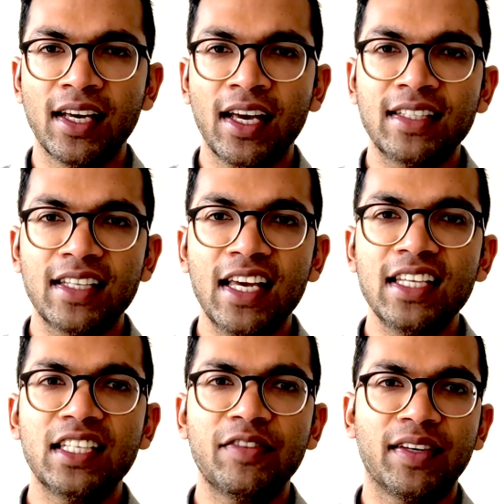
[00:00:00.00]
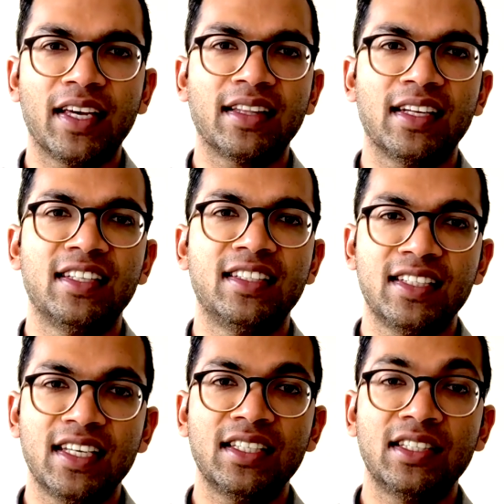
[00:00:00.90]
it's easy to forget that a
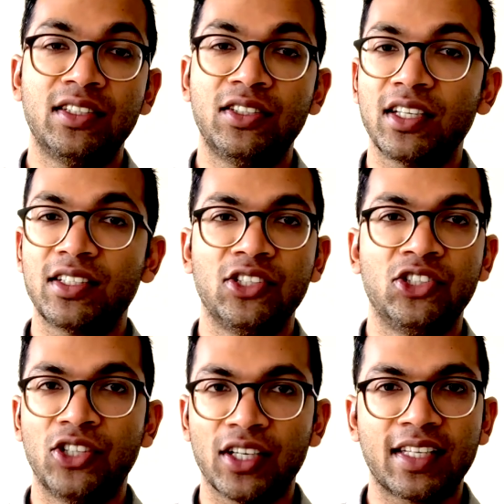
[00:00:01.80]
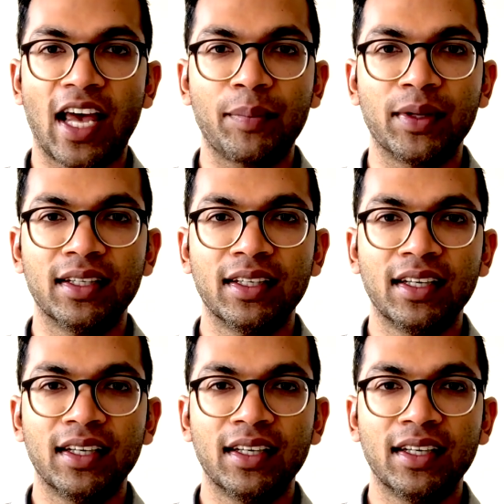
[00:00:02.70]
disease doesn't just happen.